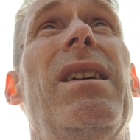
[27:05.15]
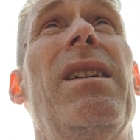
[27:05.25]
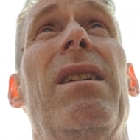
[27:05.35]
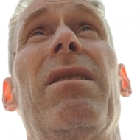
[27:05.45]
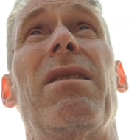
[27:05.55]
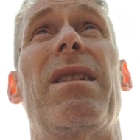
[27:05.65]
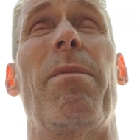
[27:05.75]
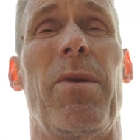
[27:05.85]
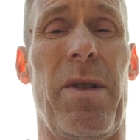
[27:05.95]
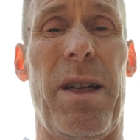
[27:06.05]
to
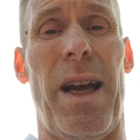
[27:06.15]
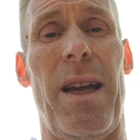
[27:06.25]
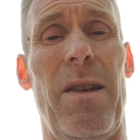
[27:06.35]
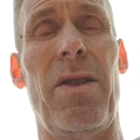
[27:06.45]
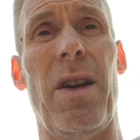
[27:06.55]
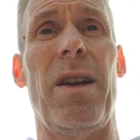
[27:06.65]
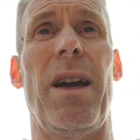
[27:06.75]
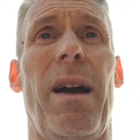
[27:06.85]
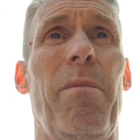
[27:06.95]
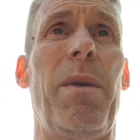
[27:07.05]
step on stage
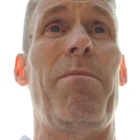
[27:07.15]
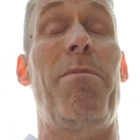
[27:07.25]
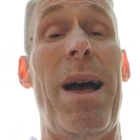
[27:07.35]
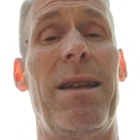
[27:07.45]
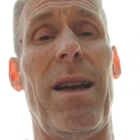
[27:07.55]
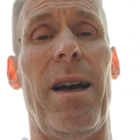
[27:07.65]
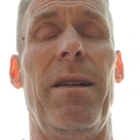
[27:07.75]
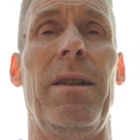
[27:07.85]
and be better,